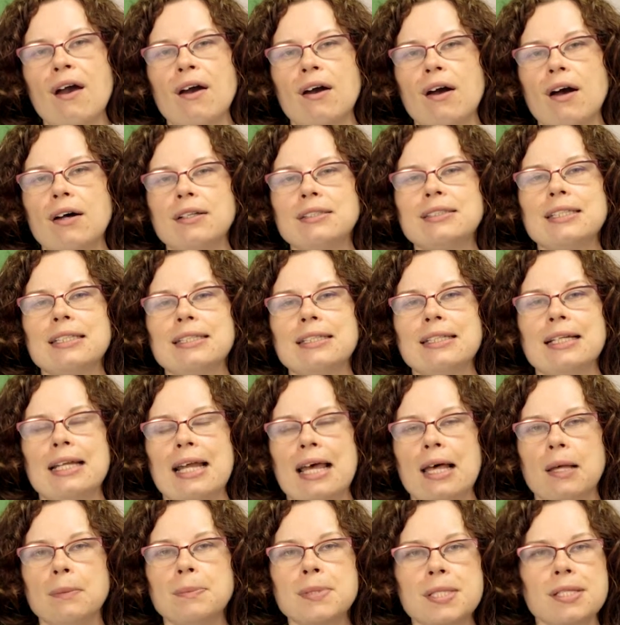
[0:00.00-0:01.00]
Content that
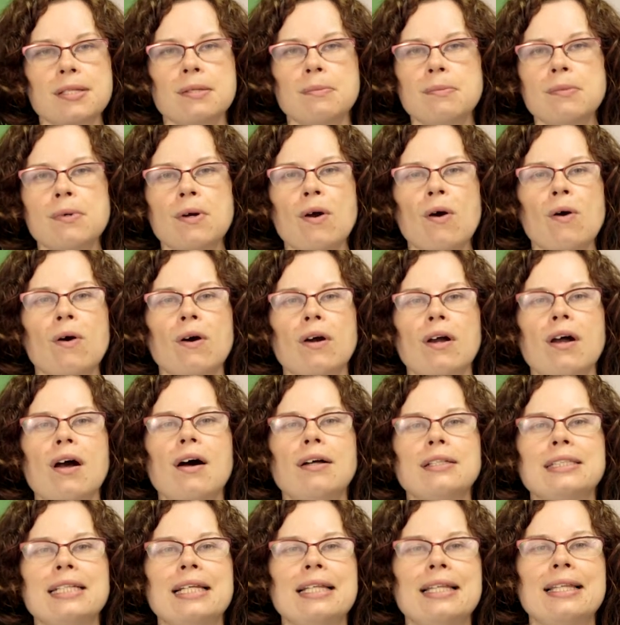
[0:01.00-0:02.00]
helps them or
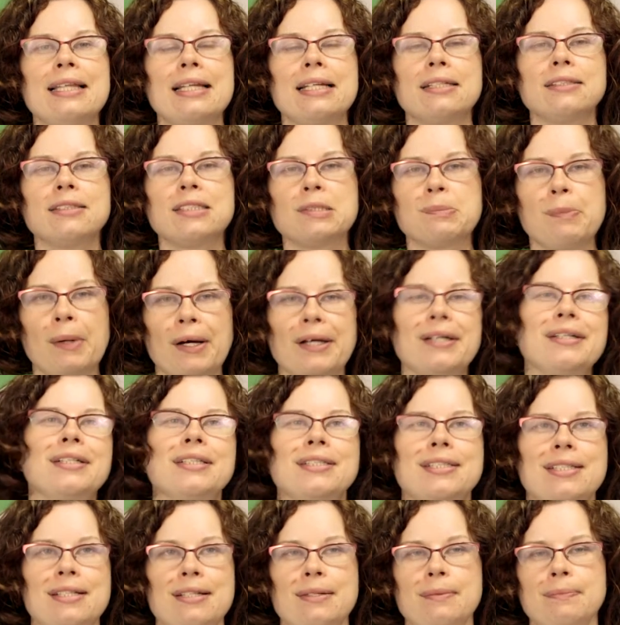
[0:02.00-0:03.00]
content that
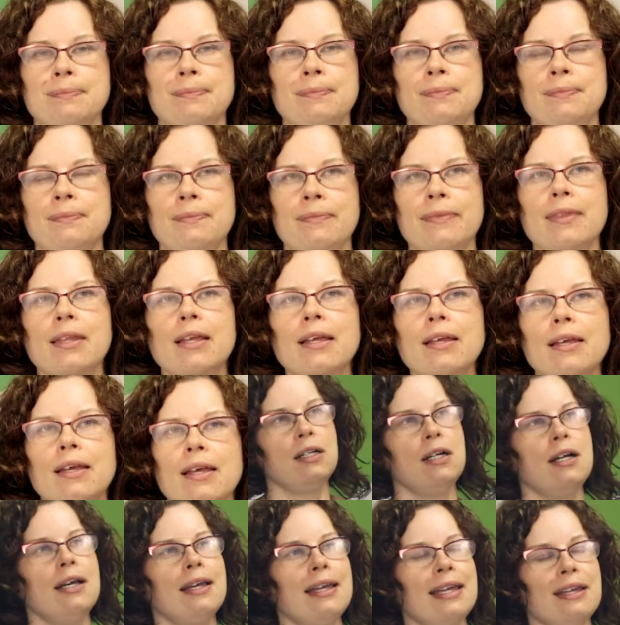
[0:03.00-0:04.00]
inspires them.
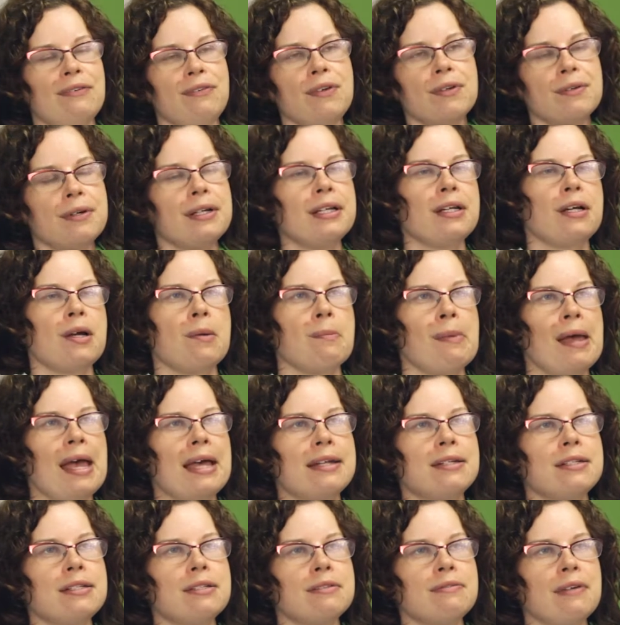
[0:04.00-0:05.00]
If you're in a
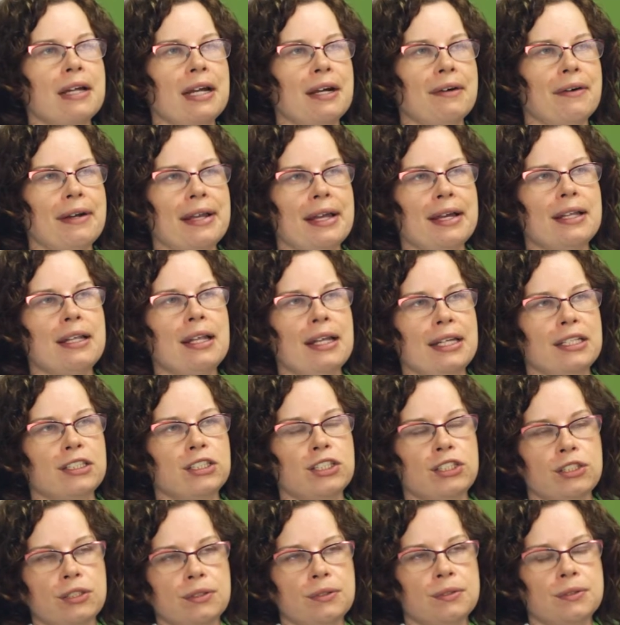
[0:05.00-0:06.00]
competitive area like
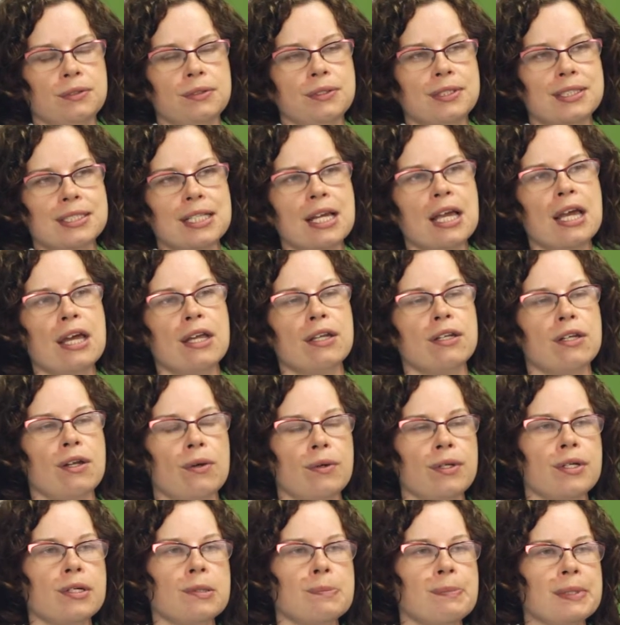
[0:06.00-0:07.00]
shoes, know
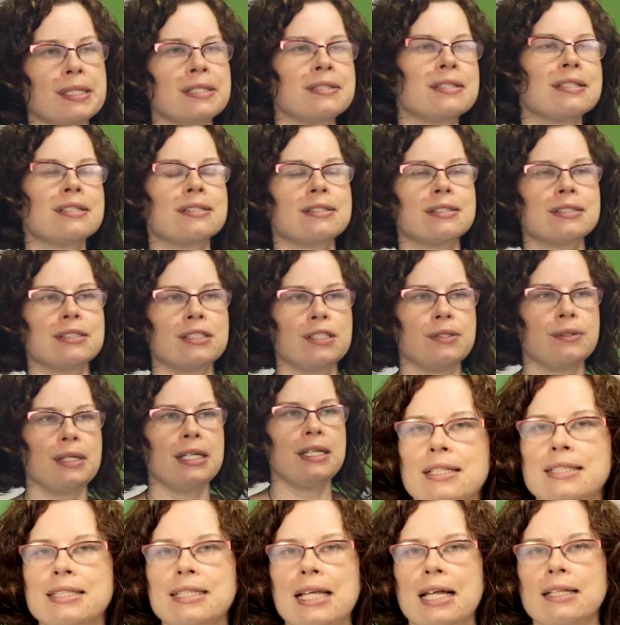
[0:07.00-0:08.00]
your business's
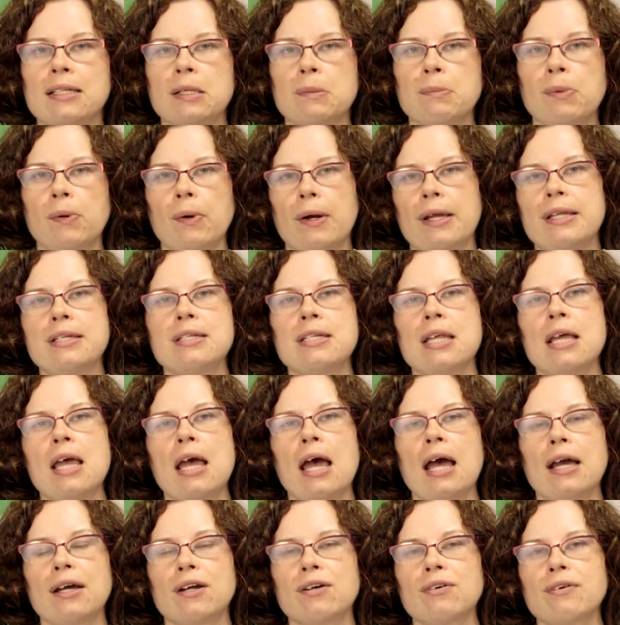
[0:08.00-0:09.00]
unique selling point
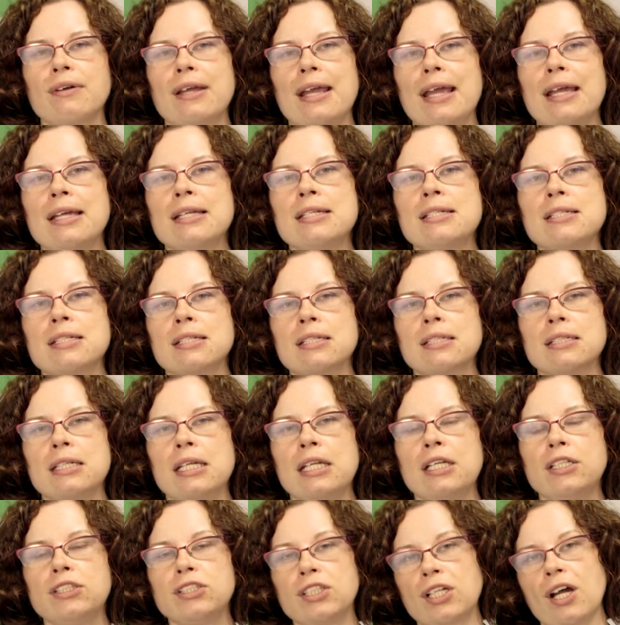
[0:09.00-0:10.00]
and create
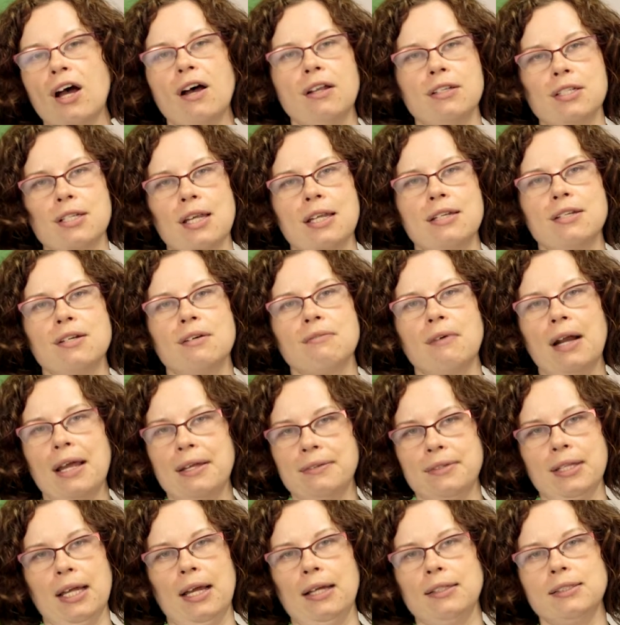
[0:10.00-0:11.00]
niche content
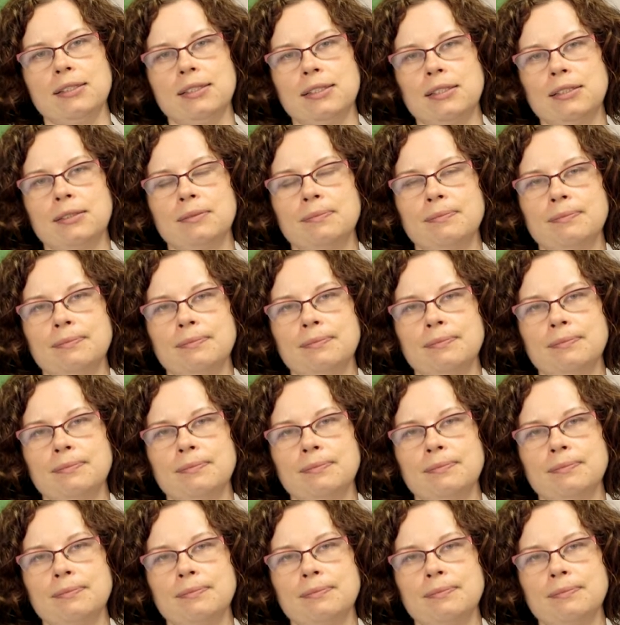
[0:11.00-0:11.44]
around that.